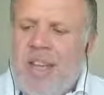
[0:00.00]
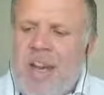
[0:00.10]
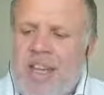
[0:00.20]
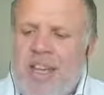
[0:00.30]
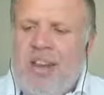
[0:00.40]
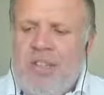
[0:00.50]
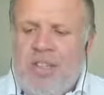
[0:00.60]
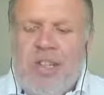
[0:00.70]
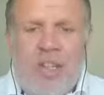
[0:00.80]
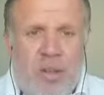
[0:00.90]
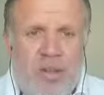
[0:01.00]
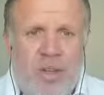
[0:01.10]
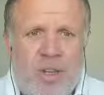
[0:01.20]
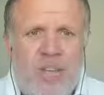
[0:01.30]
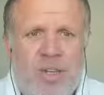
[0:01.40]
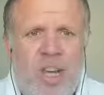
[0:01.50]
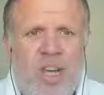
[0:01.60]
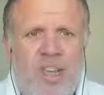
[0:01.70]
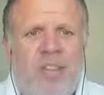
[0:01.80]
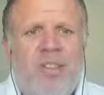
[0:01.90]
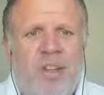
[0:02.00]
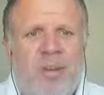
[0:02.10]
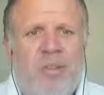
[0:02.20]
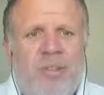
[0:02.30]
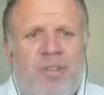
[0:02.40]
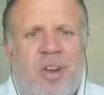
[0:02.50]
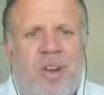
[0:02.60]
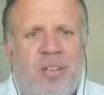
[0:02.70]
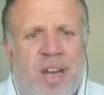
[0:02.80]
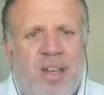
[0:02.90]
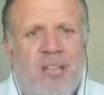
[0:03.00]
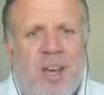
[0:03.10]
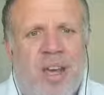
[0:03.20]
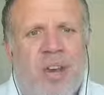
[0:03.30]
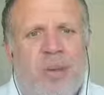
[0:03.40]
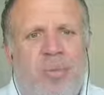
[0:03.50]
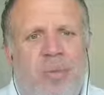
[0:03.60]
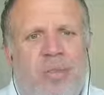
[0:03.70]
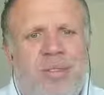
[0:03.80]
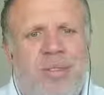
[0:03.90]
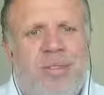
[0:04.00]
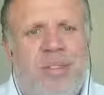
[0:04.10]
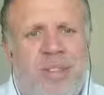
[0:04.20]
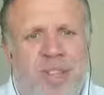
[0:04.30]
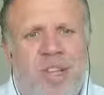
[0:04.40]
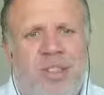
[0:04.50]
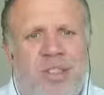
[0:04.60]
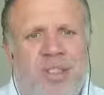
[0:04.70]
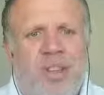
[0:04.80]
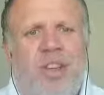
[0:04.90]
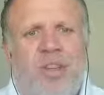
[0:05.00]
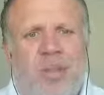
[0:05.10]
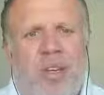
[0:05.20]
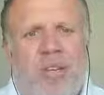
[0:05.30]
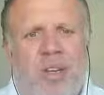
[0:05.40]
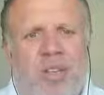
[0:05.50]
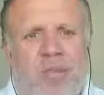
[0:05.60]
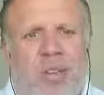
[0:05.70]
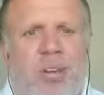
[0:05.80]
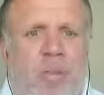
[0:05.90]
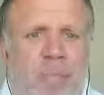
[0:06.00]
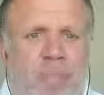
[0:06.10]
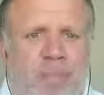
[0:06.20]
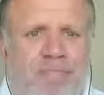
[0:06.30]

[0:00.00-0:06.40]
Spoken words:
I can guarantee you, if you go to check in at Terminal 5 and ask for help, the chances are you'll be greeted with a grump.